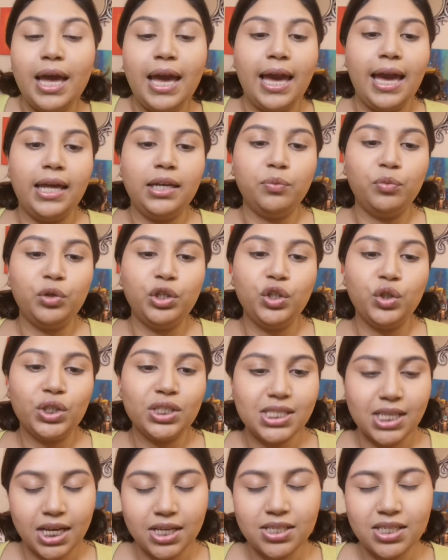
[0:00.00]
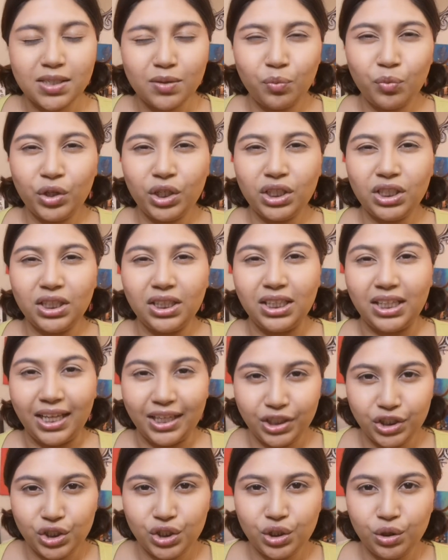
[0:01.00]
And when you can tell someone
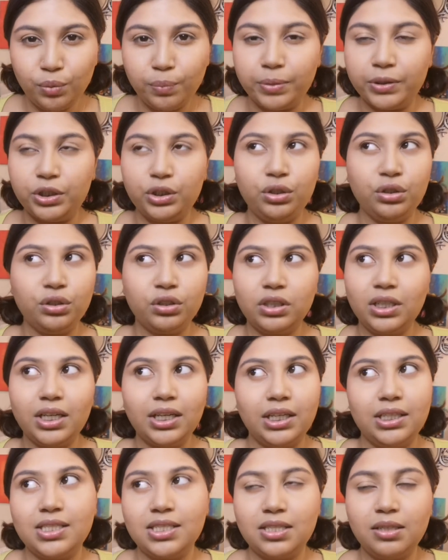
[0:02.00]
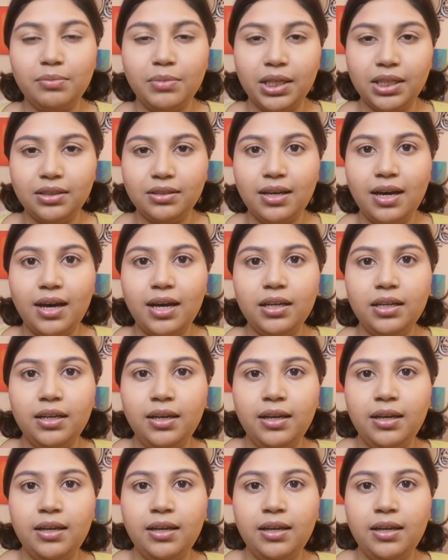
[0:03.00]
likes you but you're not into them like that,